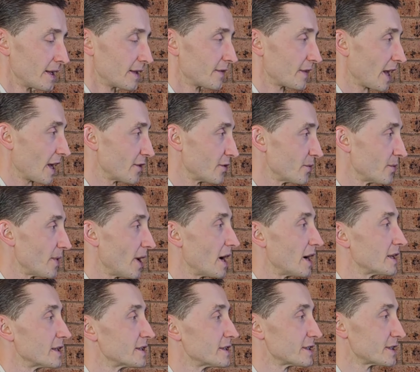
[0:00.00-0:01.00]
Then
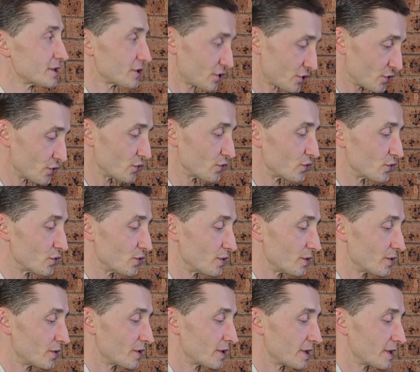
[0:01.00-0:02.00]
1,
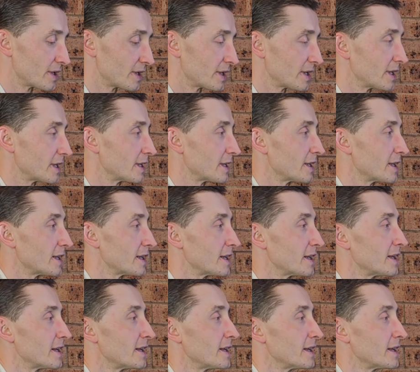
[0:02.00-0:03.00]
2.
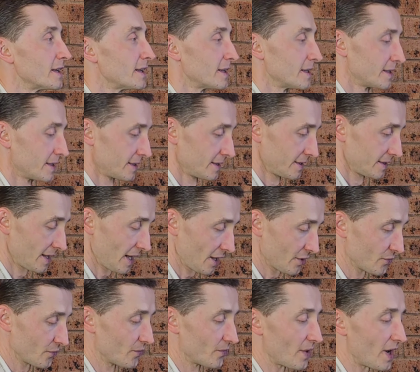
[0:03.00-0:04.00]

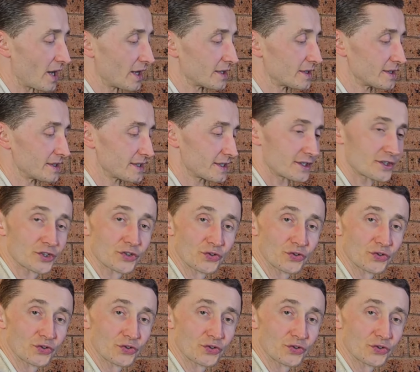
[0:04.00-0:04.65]
Then 1,